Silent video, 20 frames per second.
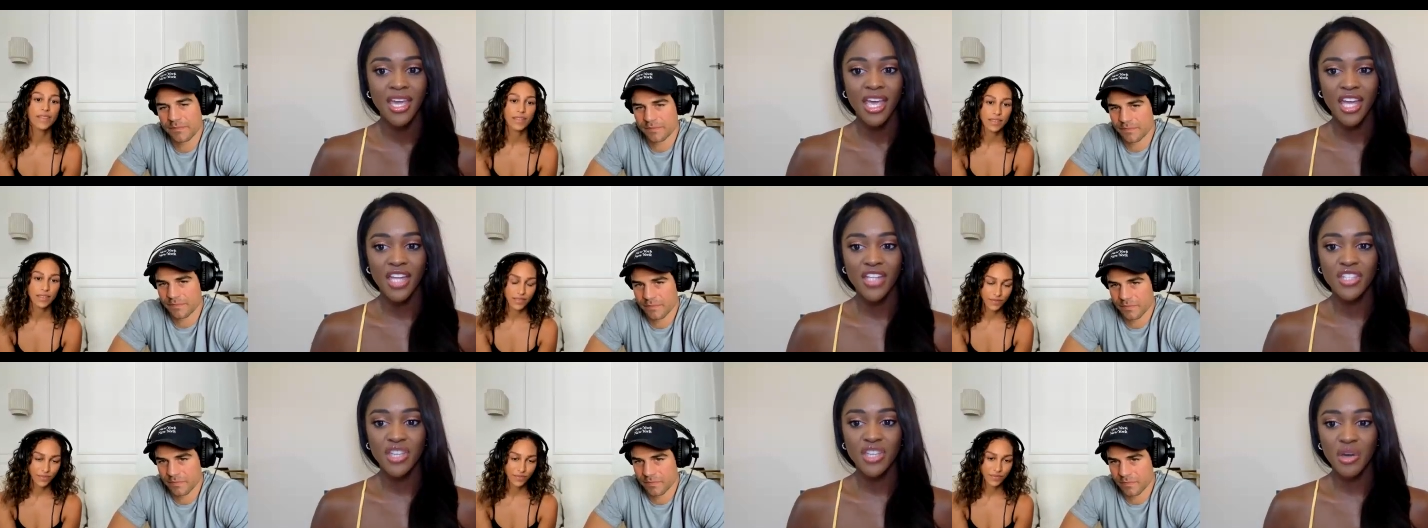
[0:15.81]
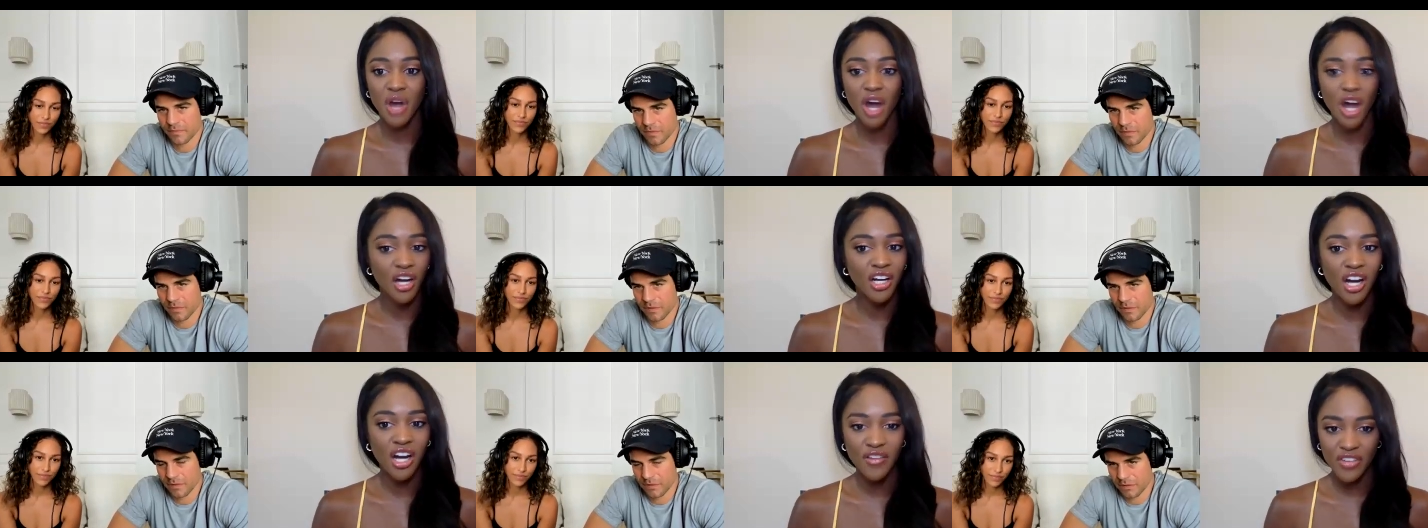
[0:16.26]
Speaker 1: and so
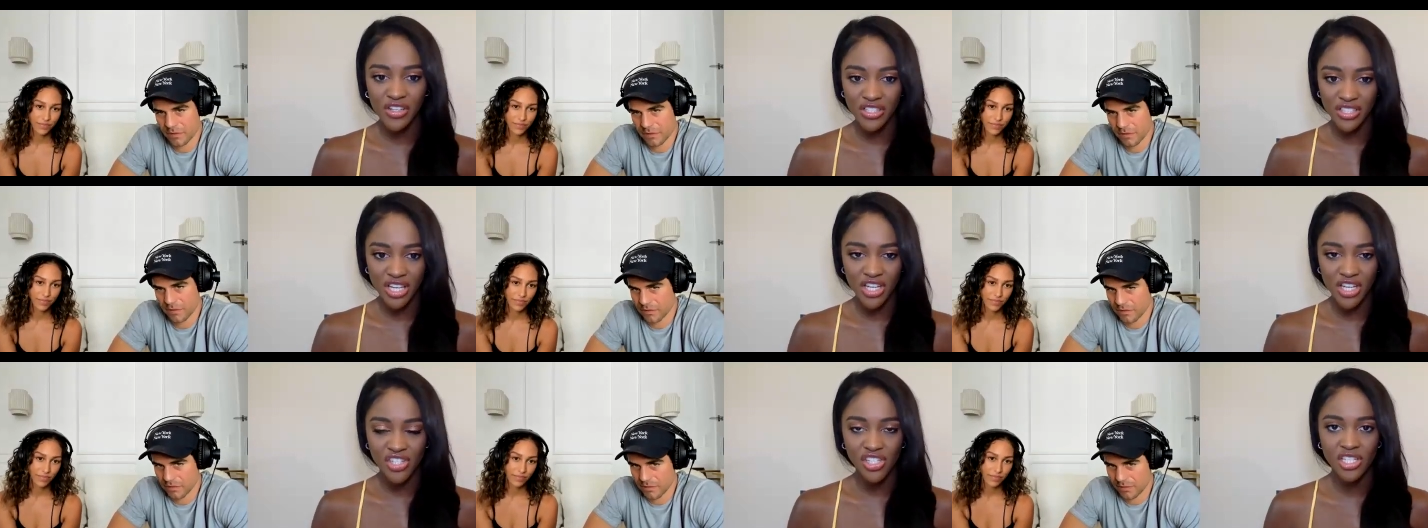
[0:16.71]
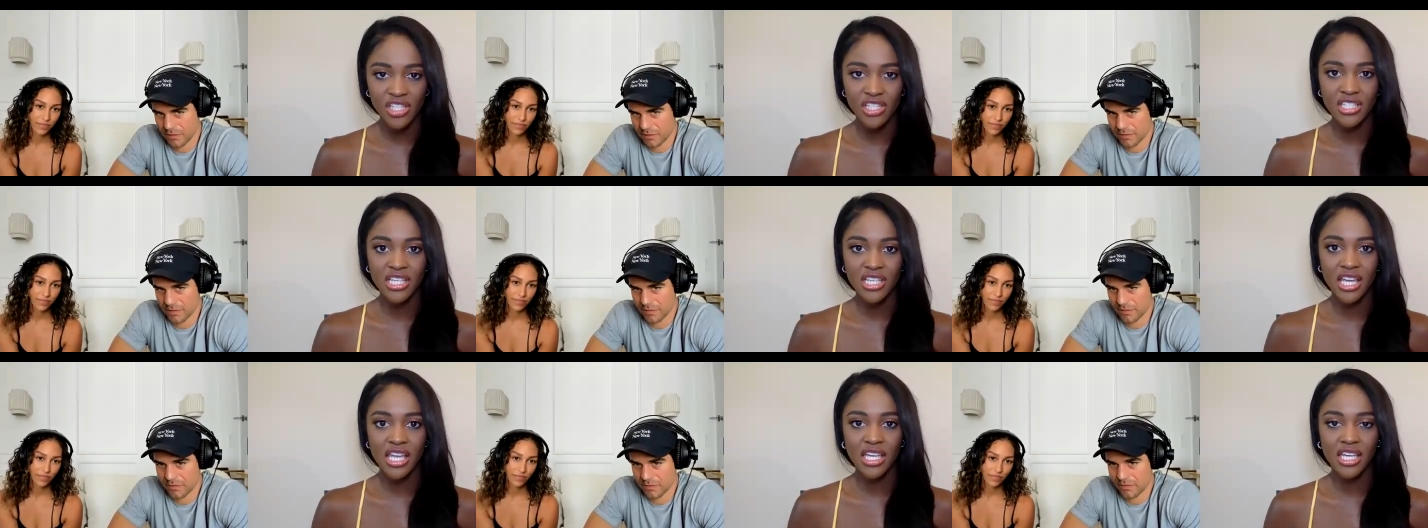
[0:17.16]
our
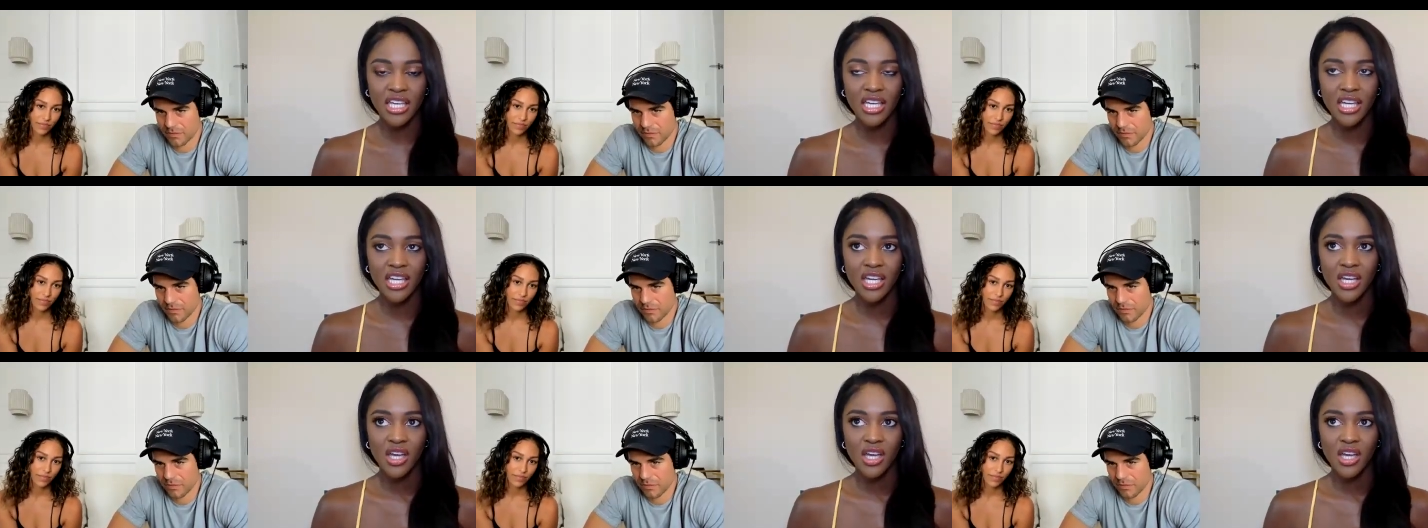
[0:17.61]
conversations, like,